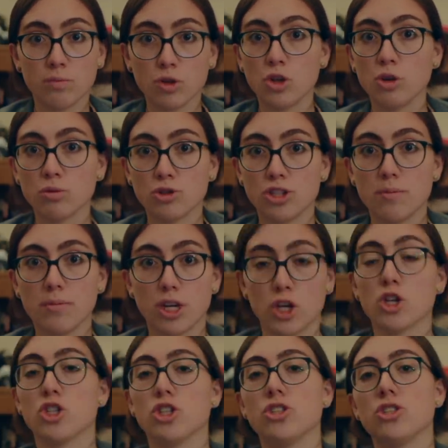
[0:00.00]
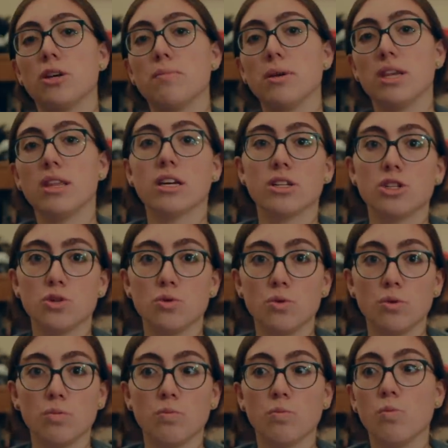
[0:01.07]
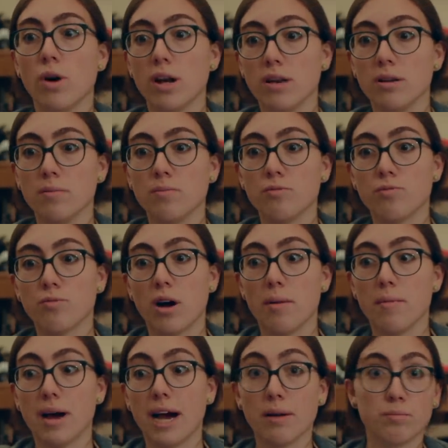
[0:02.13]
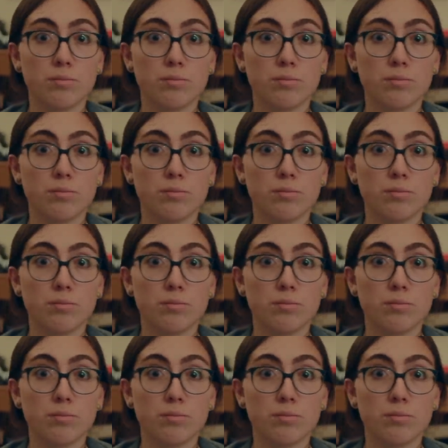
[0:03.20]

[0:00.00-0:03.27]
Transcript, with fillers: you don't seem like you're just appealing to one um,